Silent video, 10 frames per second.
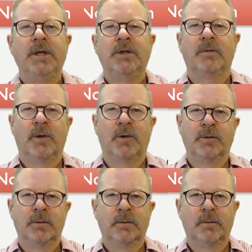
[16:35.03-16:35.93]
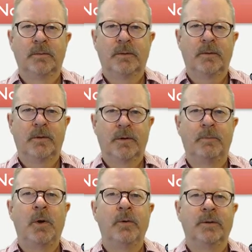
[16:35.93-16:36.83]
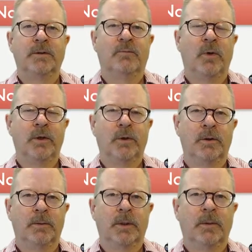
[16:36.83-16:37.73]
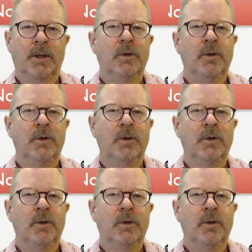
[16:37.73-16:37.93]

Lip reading: each of those components of what you're doing, right?